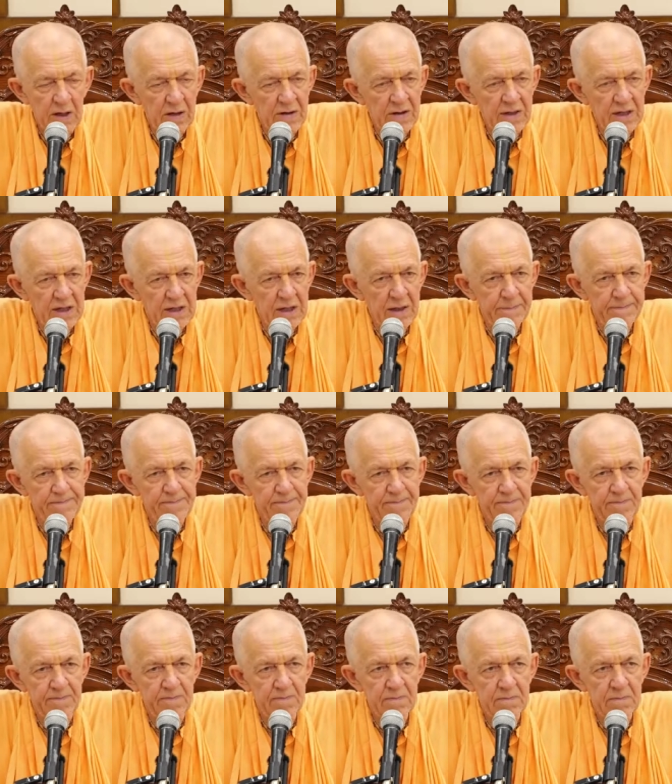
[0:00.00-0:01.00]
Well, there are
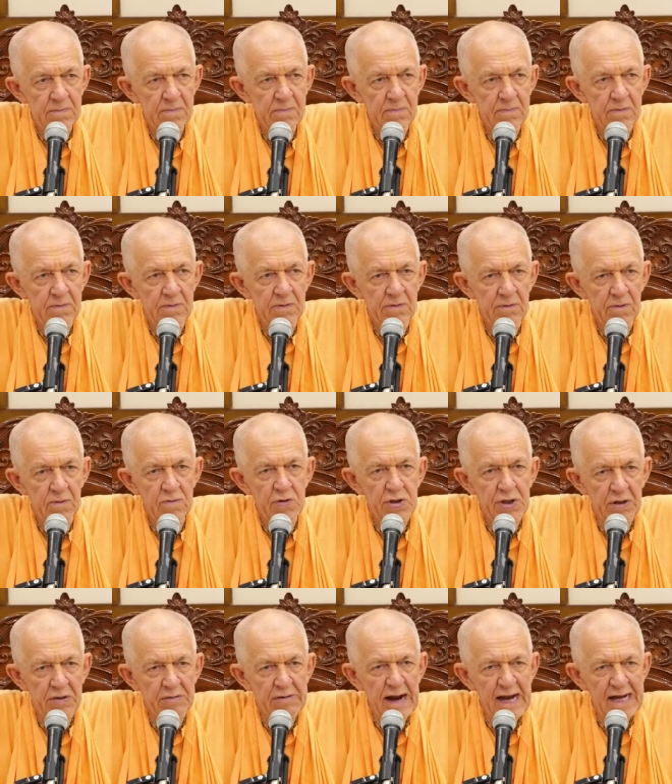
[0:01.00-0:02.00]

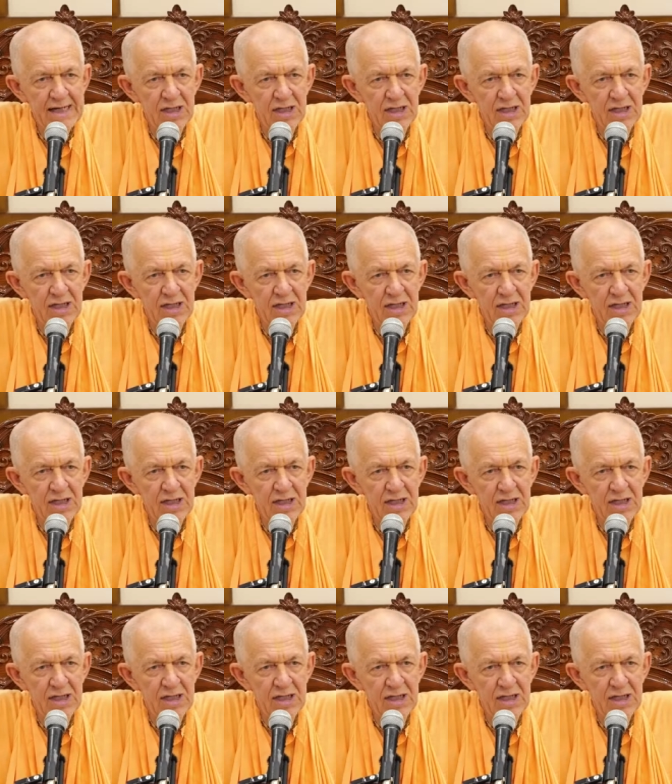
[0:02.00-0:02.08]
rules and